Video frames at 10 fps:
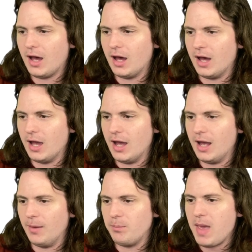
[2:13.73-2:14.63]

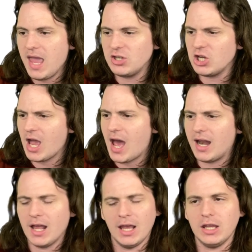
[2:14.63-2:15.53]
Uh,
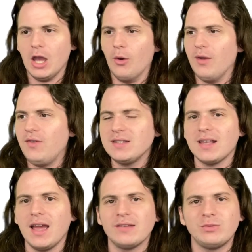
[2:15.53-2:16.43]
Pidgeot, yo, if it's
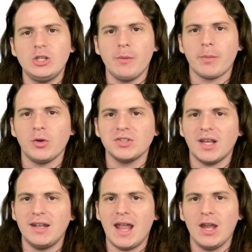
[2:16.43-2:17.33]
like Super Bowl
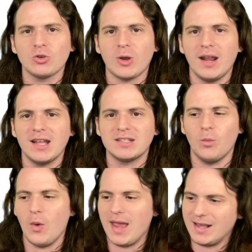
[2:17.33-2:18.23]
Sunday, you're trying to get
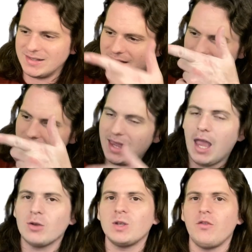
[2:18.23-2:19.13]
some wings,
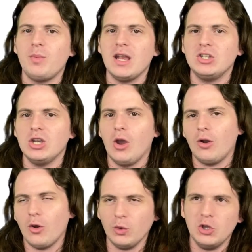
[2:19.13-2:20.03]
get yourself a
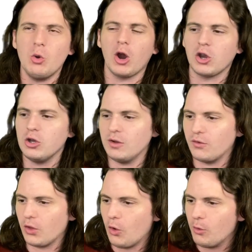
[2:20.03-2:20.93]
Pidgeotto, you are good
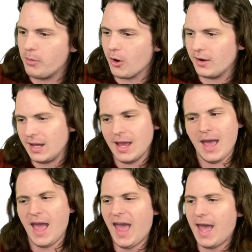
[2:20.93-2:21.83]
for the whole party.
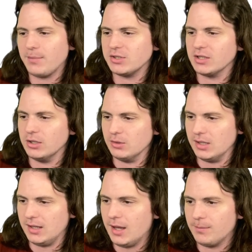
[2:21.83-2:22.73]

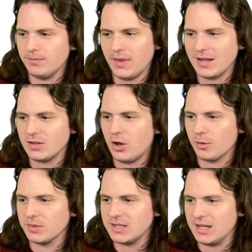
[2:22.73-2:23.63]
Absolutely, yep, that's
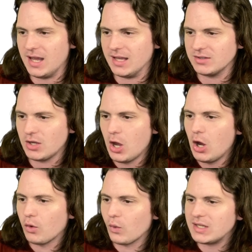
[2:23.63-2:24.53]
100% yes.
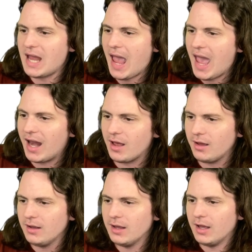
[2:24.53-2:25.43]
Rattata,